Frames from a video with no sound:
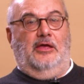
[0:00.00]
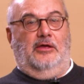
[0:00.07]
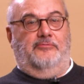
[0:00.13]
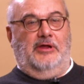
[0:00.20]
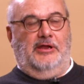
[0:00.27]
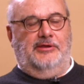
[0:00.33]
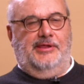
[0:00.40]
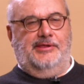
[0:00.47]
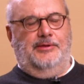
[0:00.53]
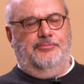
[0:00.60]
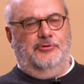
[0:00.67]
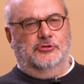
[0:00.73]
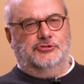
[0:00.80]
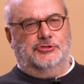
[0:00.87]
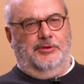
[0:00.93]

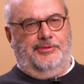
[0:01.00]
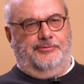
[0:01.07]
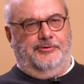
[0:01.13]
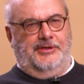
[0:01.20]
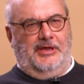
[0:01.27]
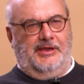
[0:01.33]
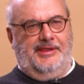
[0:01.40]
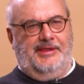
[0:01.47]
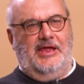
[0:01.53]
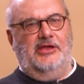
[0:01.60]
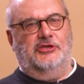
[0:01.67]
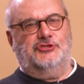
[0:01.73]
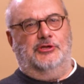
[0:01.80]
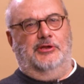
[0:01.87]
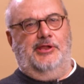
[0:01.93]
redistribution through
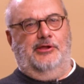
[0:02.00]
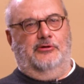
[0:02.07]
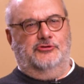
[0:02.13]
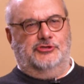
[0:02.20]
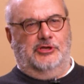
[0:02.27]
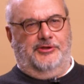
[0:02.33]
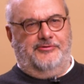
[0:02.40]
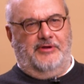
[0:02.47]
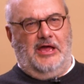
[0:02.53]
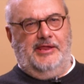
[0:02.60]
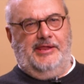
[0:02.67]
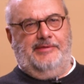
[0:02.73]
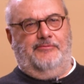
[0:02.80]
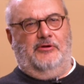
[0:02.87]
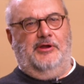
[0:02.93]
taxation, social
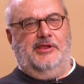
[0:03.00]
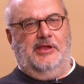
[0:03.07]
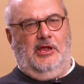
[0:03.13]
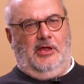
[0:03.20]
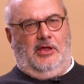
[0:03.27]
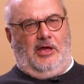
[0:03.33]
transfers,